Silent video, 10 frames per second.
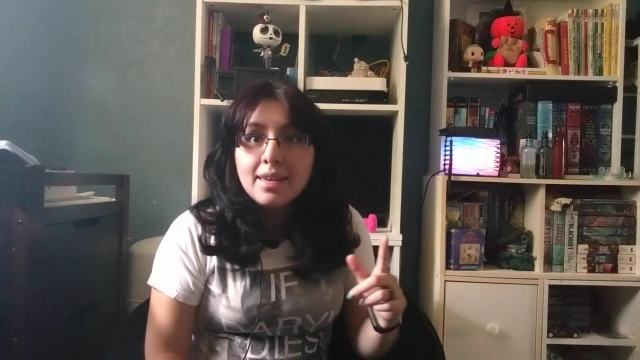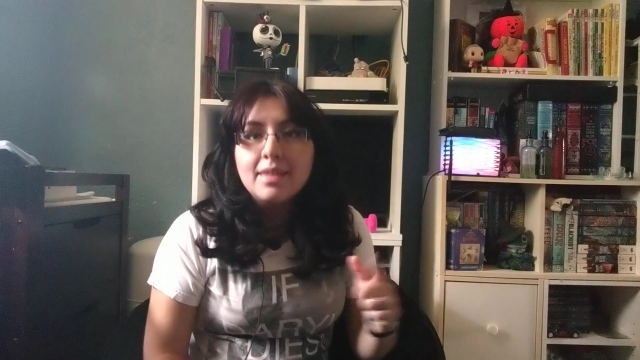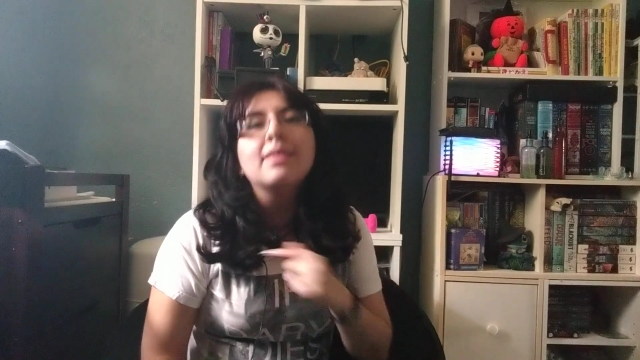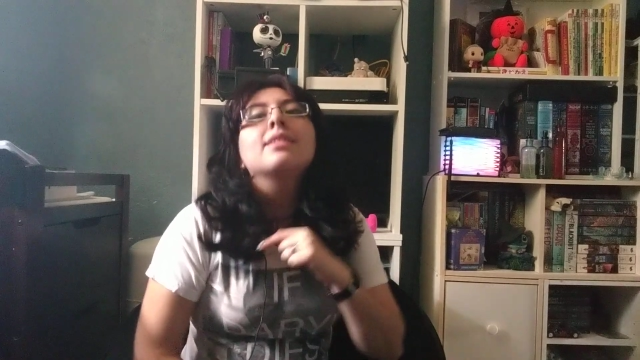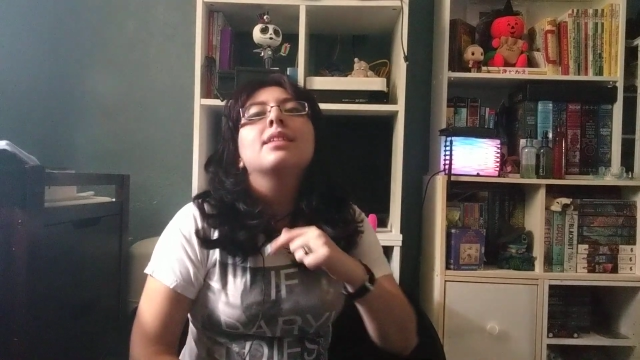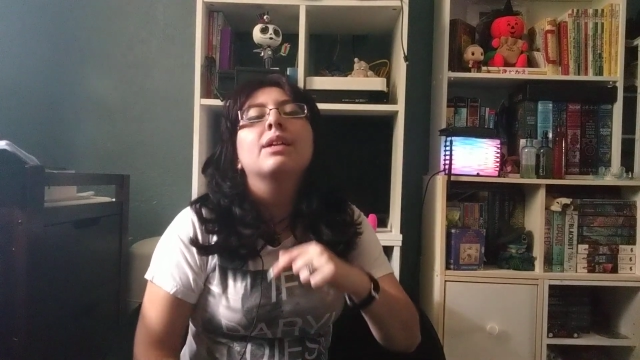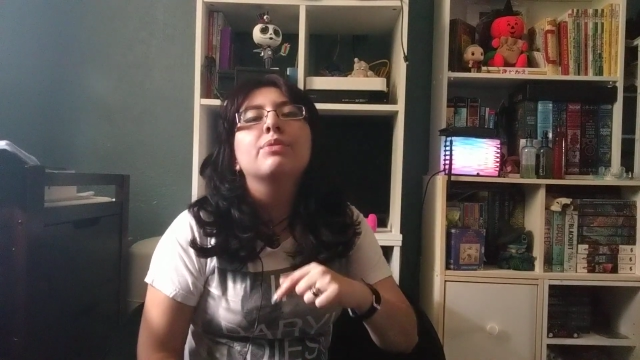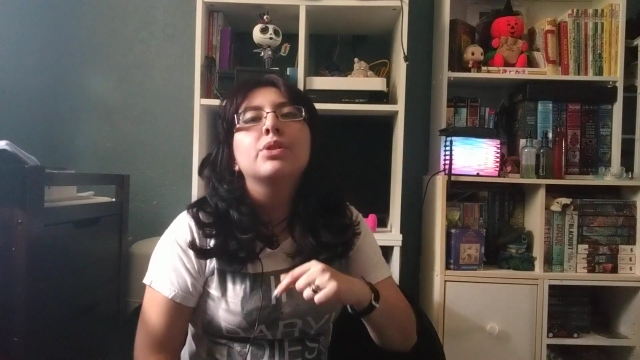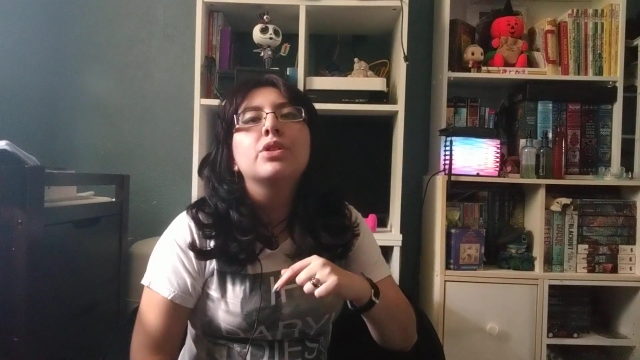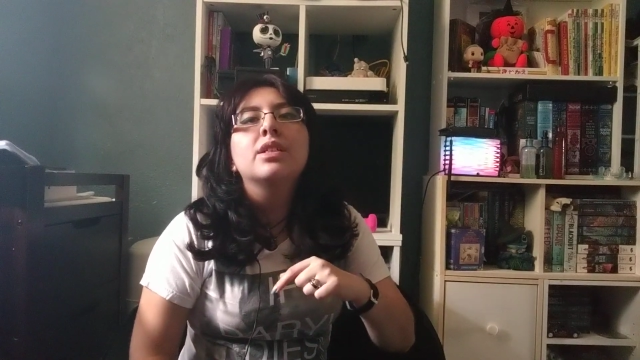Hey, thanks again
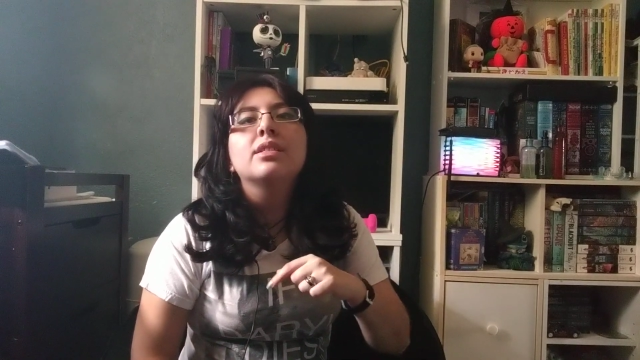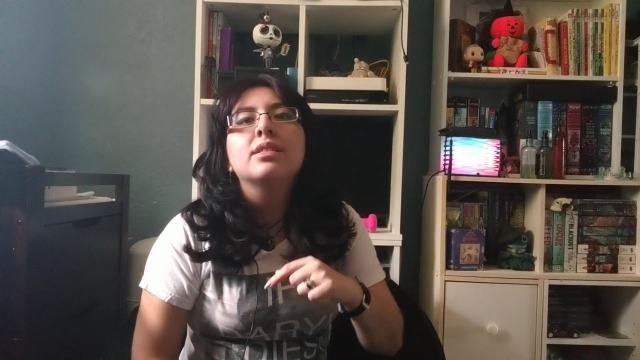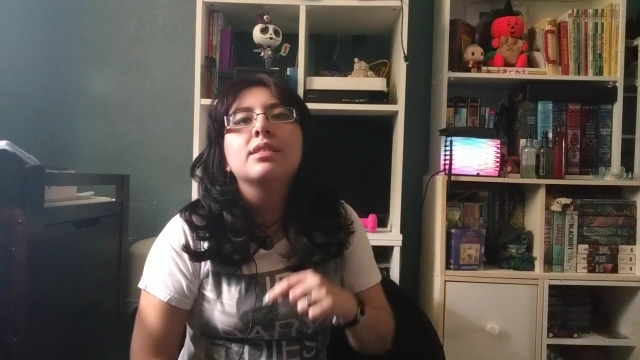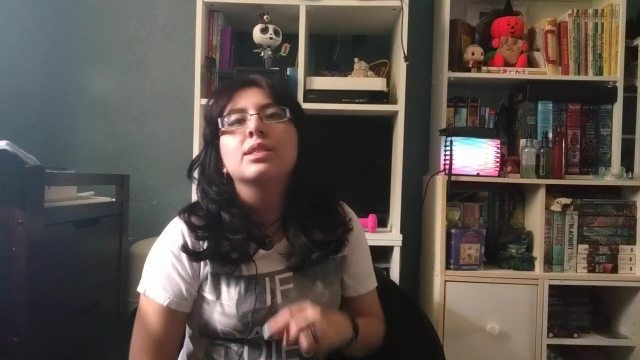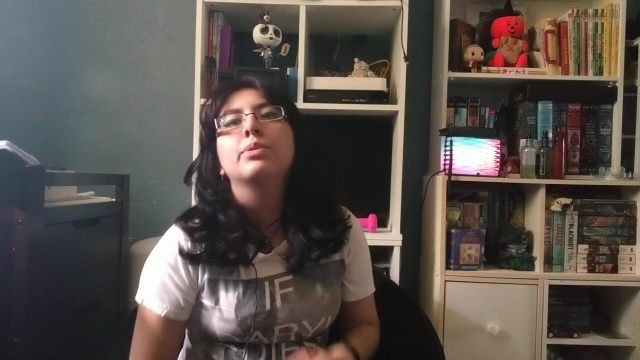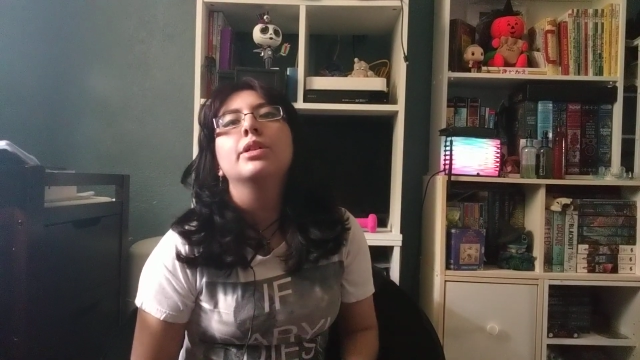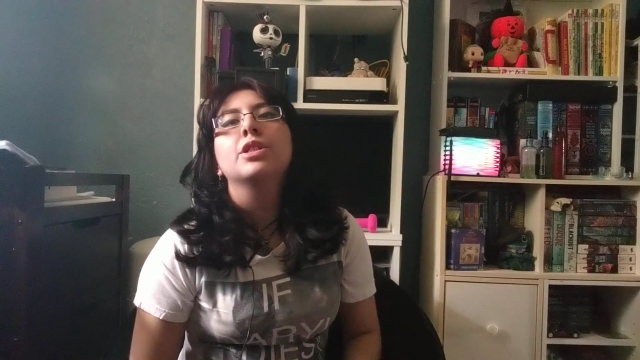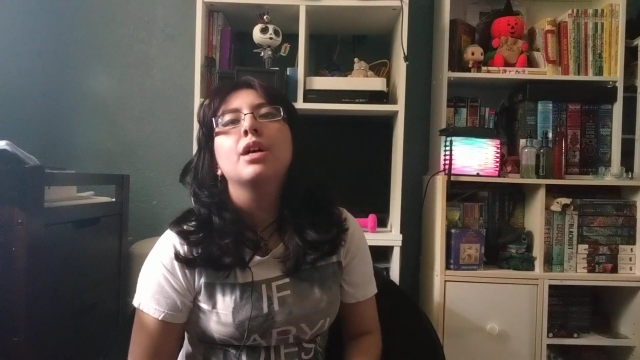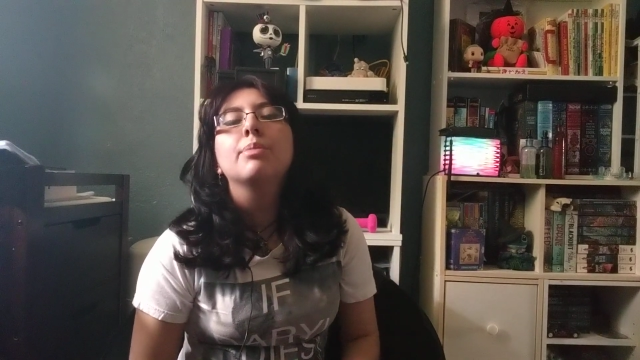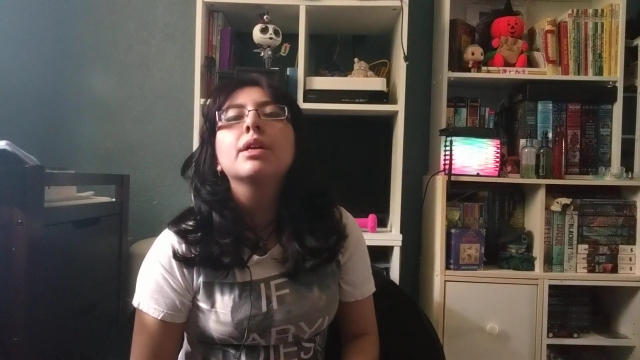for tuning into Cyn's
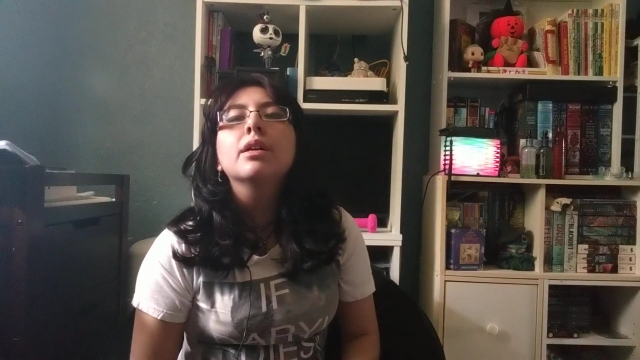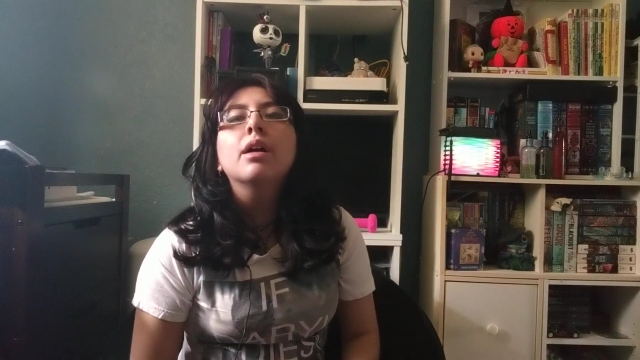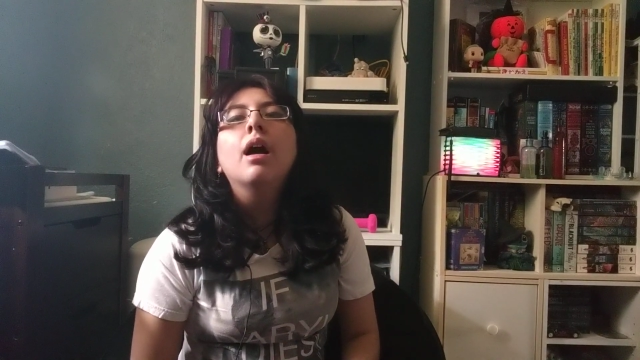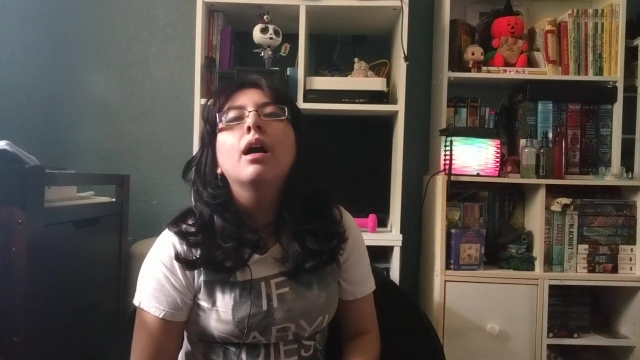Workshop here